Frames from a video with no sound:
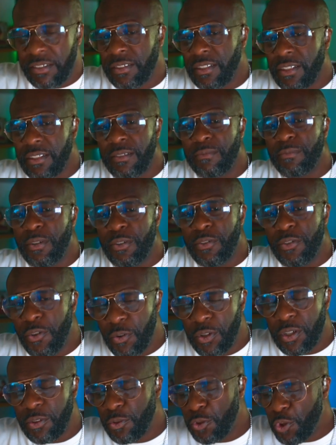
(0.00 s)
You tell them
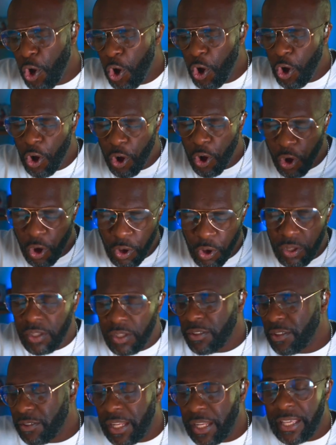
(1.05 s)
do, they go
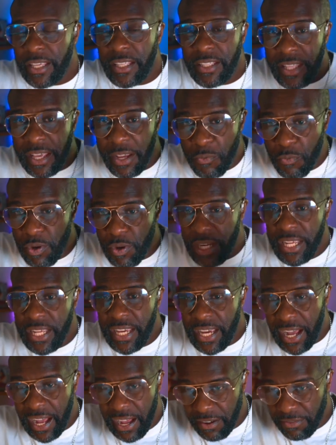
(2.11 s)
do. Like they
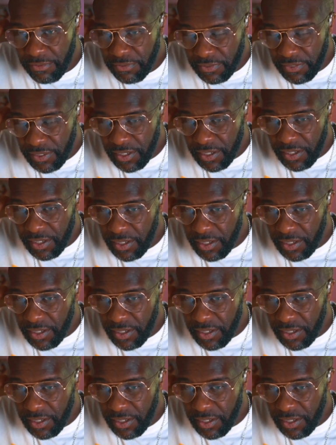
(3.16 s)
really have,